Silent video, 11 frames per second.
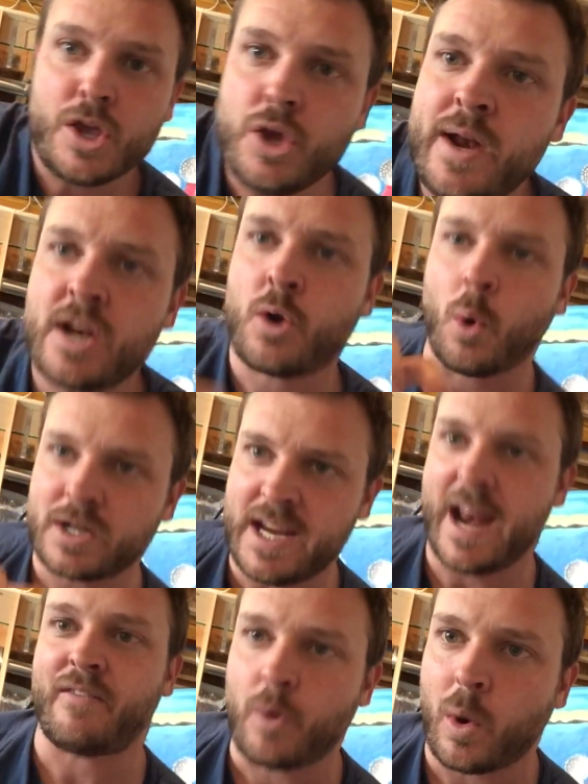you need to quarantine
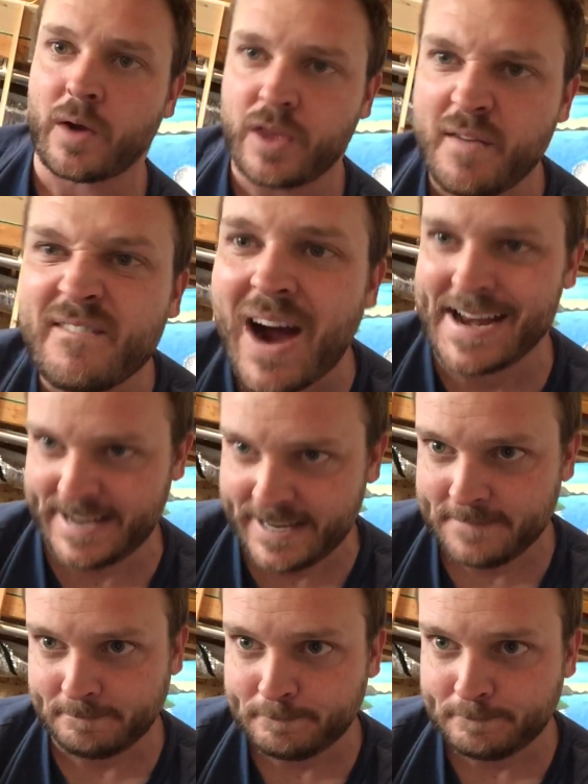everywhere that you find it.